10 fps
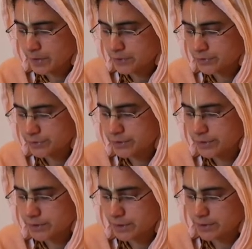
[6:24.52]
Sri
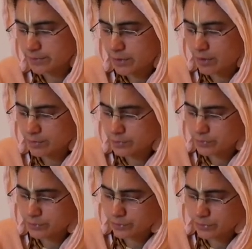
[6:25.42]
Chaitanya
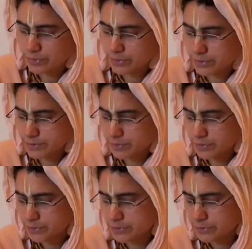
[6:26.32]
Mahaprabhu ordered his
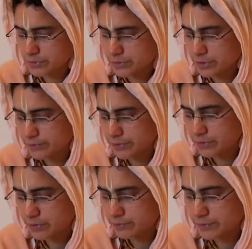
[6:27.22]
personal
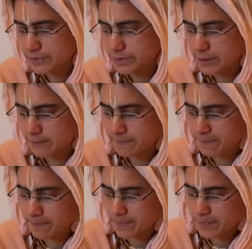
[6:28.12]
servant Govinda
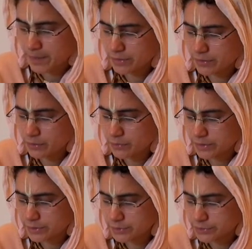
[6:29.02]
that no
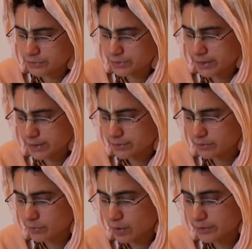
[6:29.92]
one should take
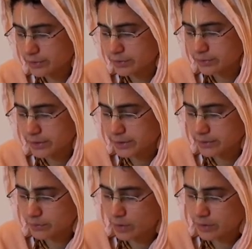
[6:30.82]
the water that
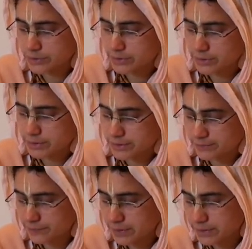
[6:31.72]
had washed
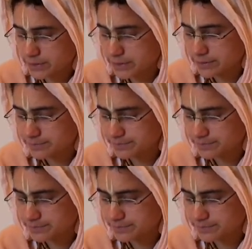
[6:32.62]
his feet.